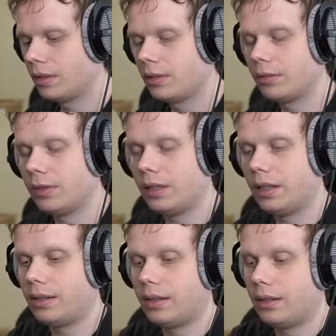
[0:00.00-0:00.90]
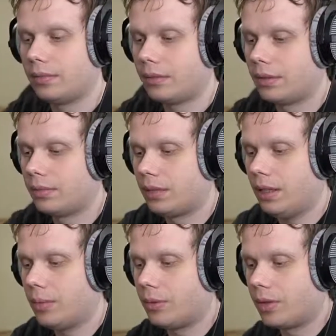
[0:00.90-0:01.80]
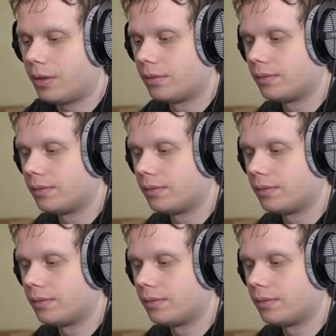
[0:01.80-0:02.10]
It's a really nice keyboard.